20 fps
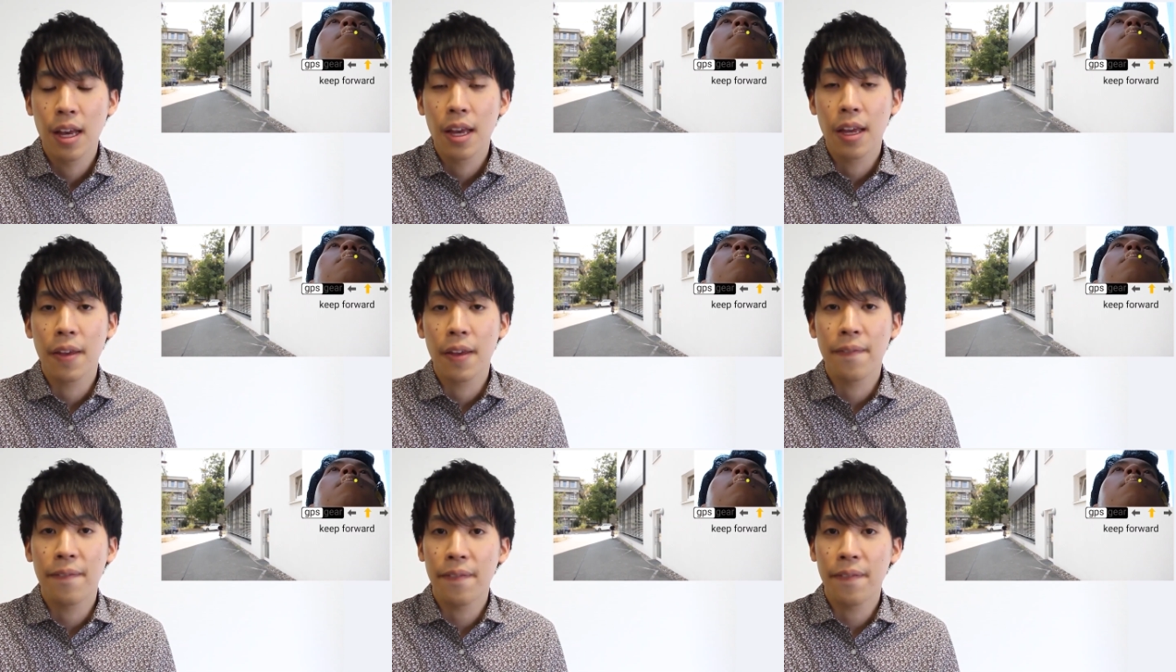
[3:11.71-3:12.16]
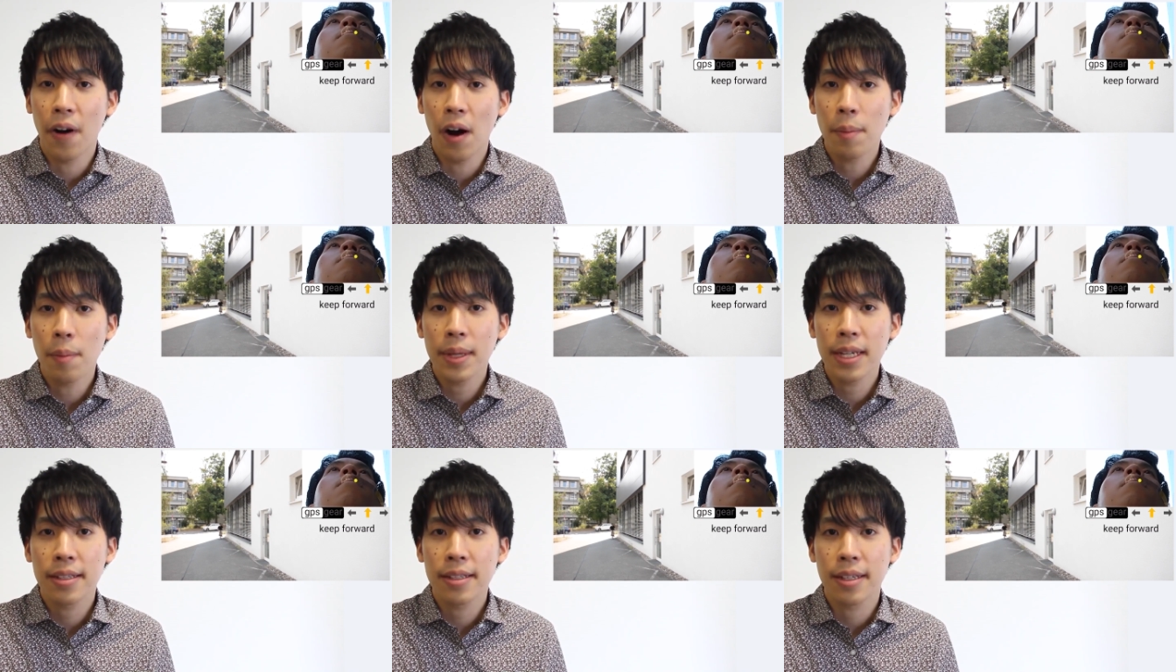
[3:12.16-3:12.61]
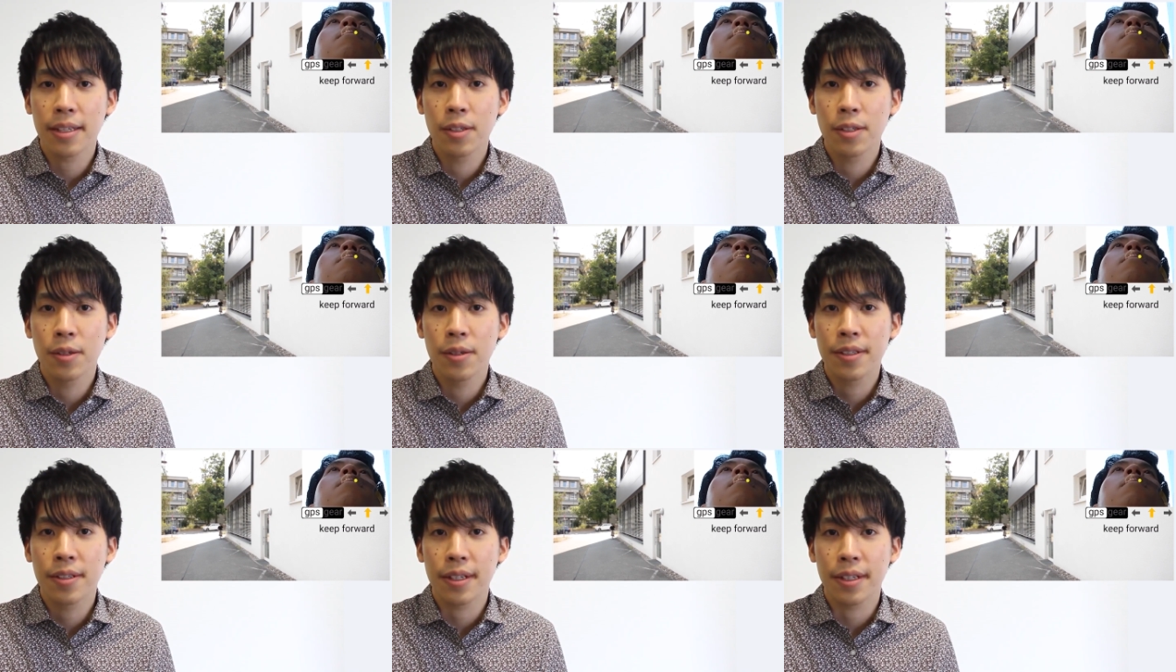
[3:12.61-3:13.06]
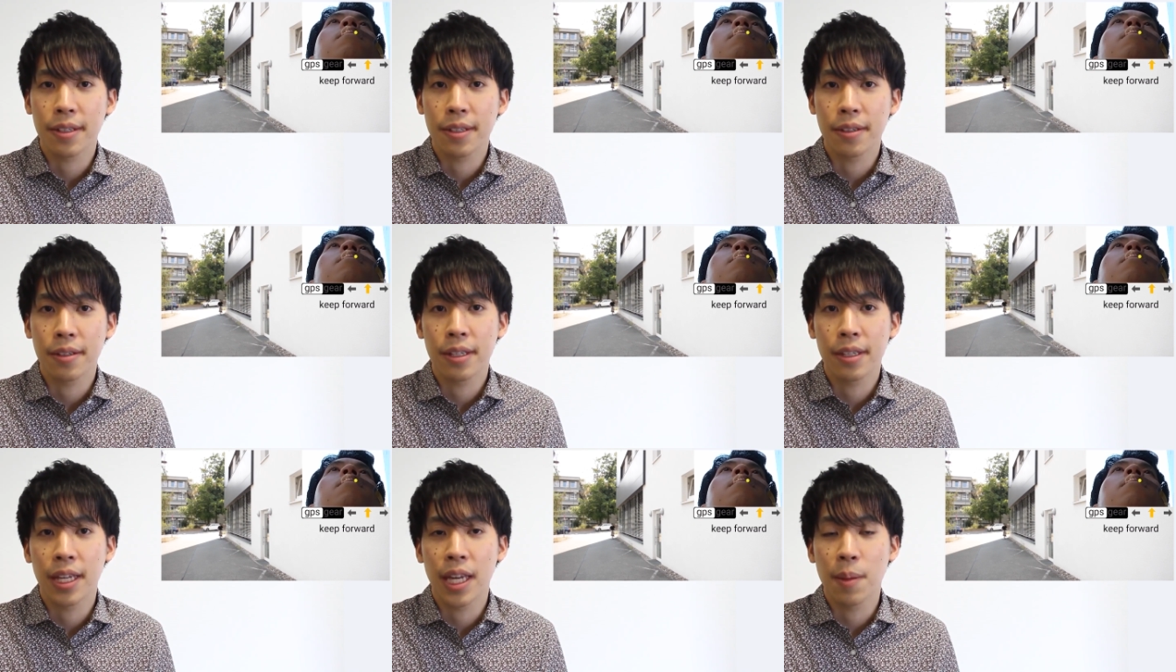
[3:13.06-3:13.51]
informing the user
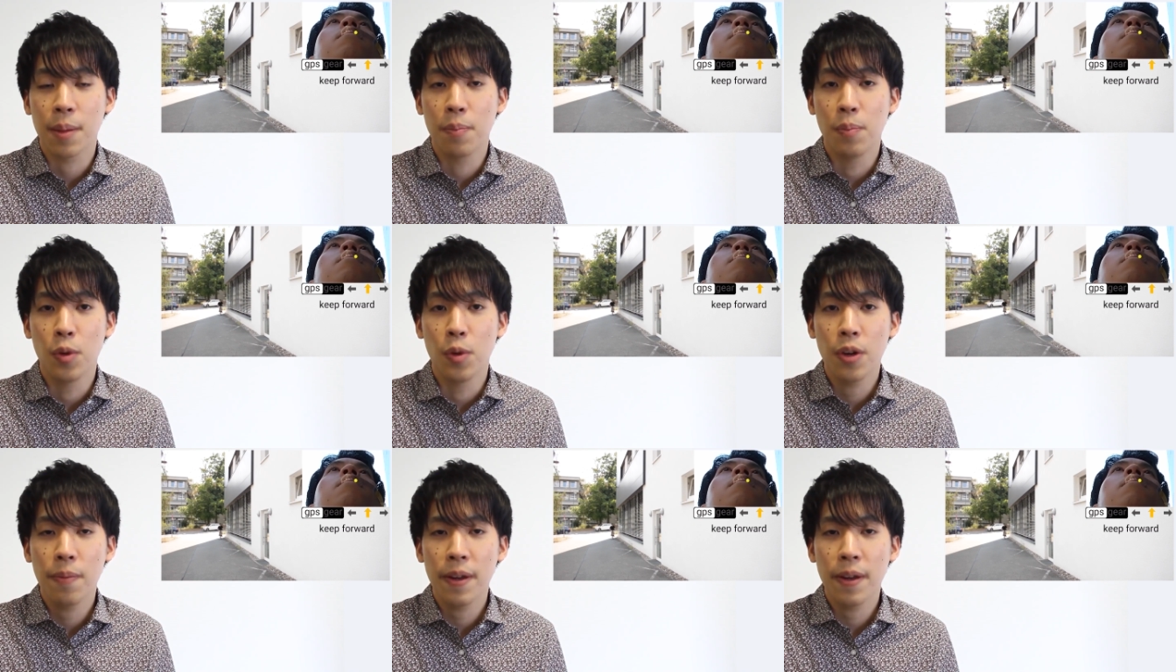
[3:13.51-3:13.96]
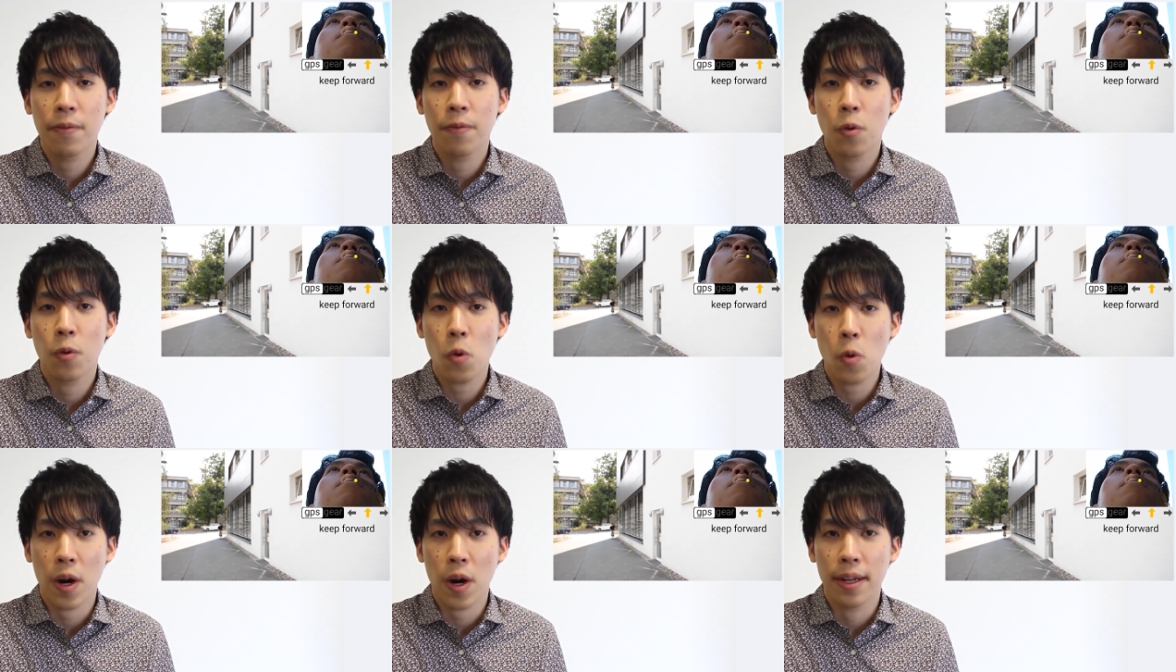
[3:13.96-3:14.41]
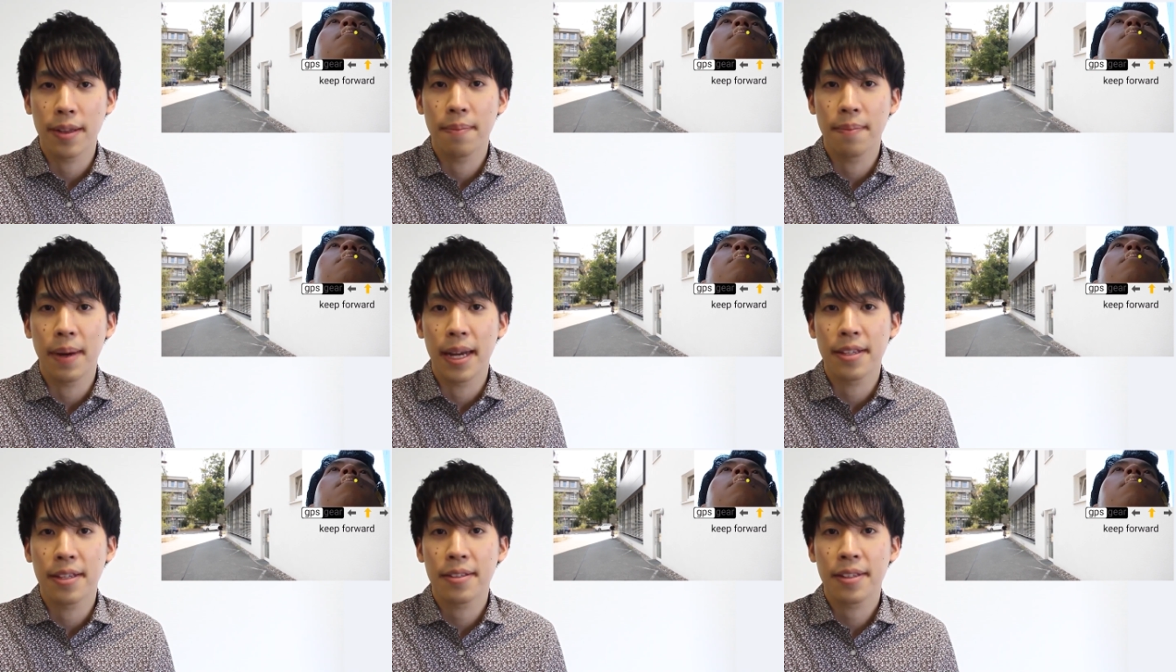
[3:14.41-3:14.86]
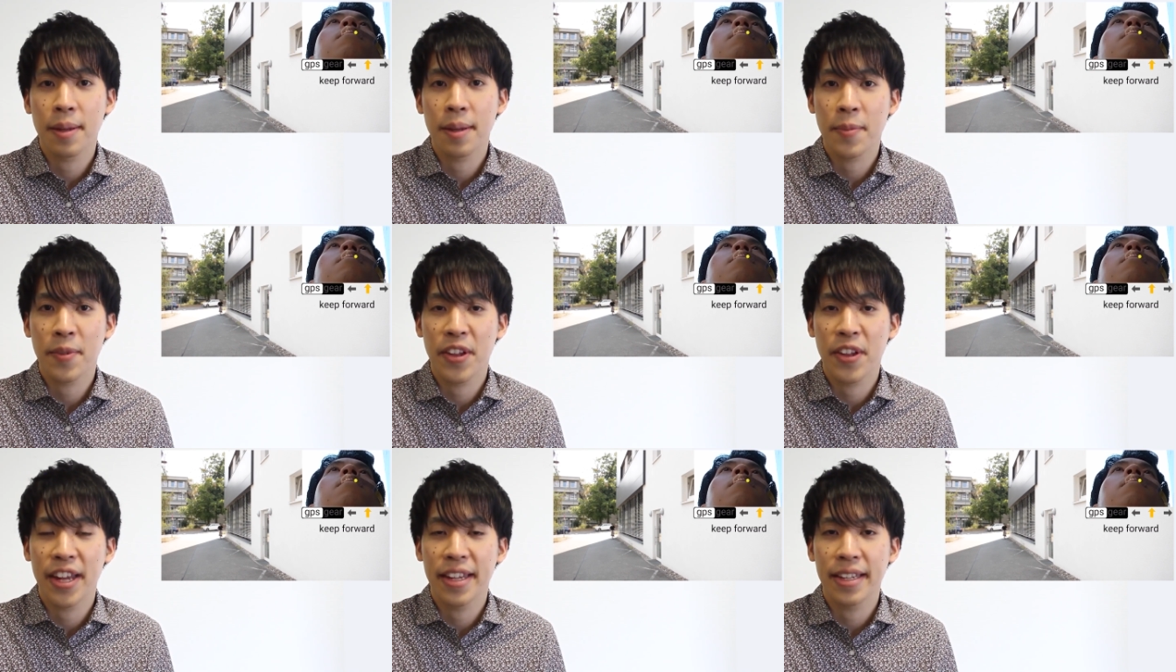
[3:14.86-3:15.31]
to keep moving forward by
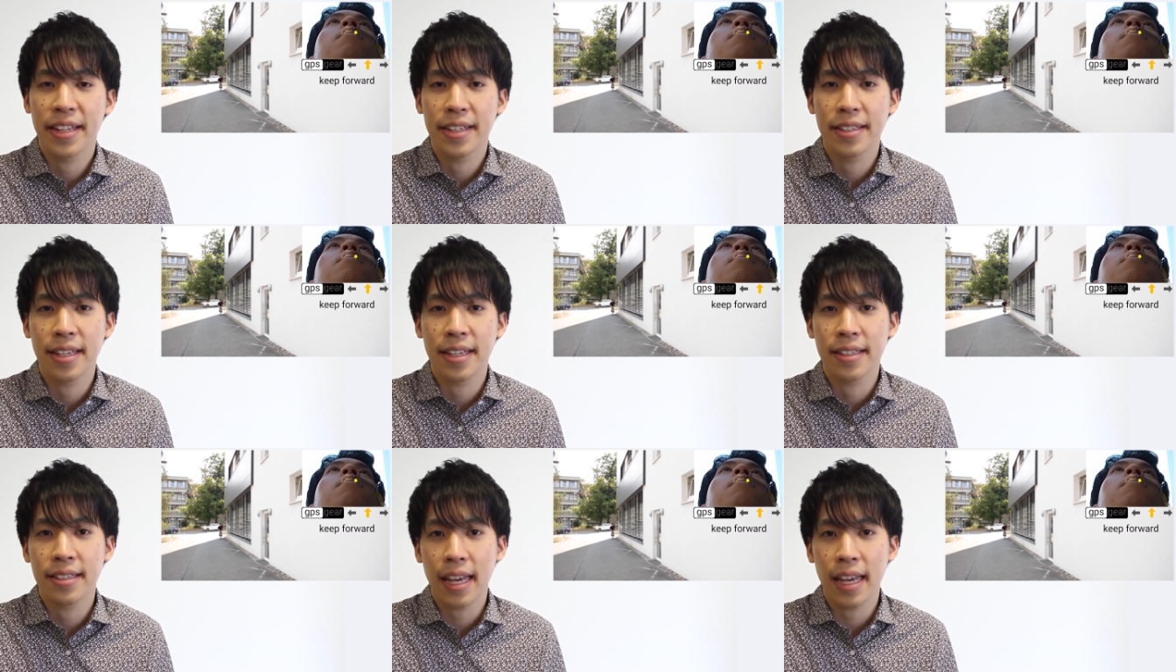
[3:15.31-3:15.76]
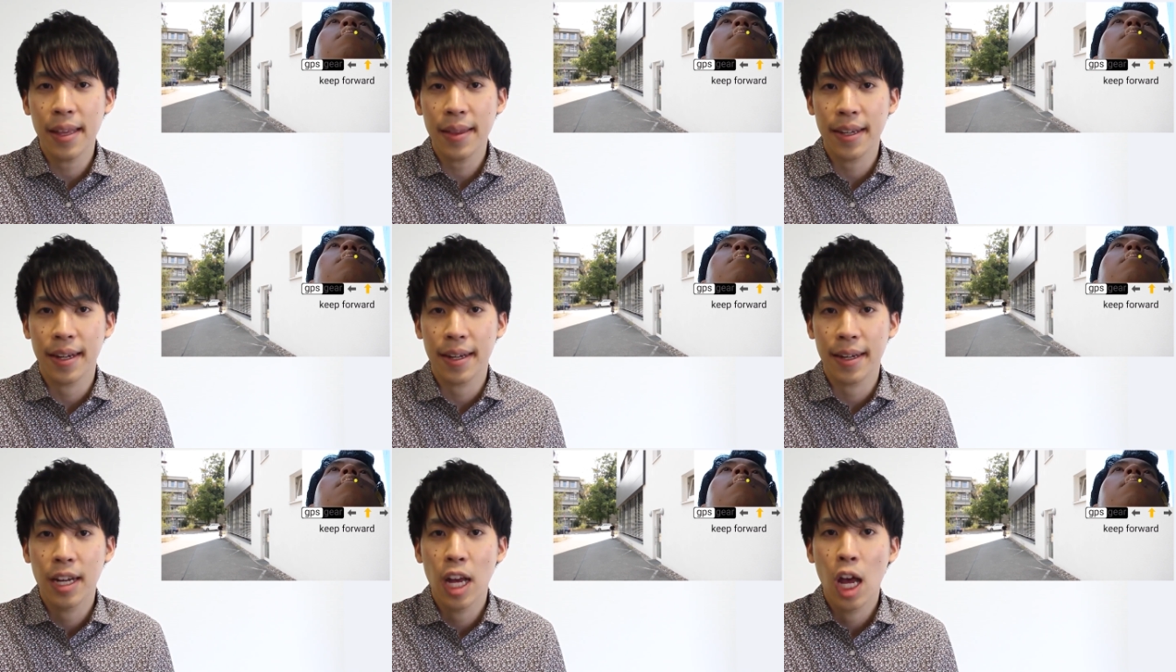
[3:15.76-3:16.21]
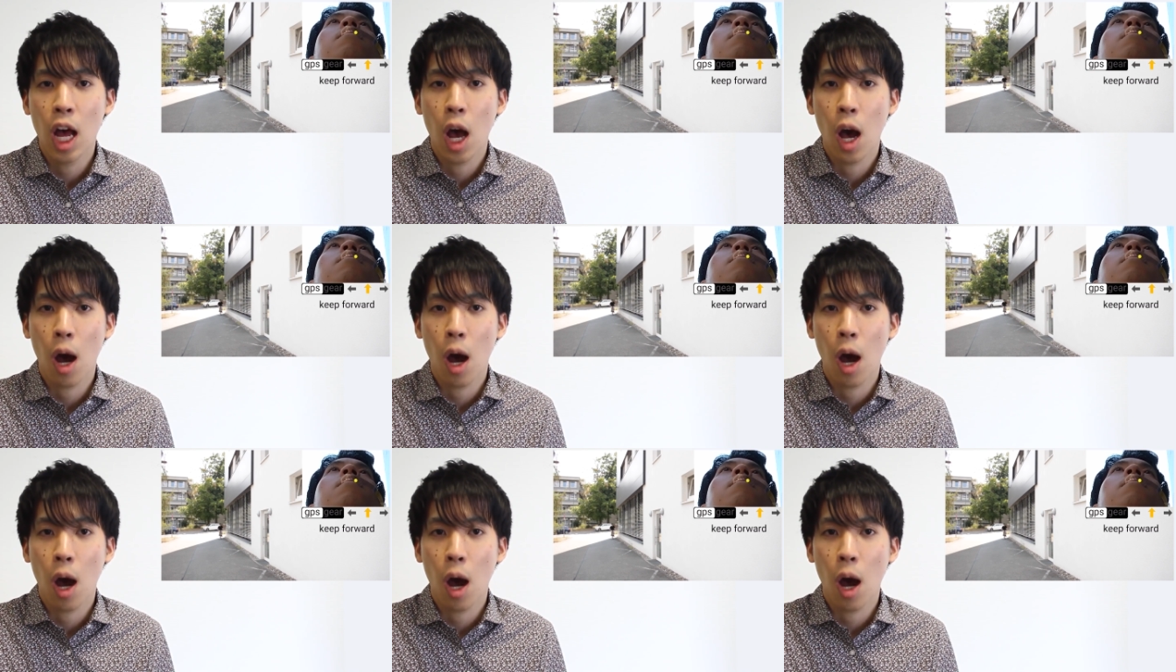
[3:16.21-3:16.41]
stimulating the center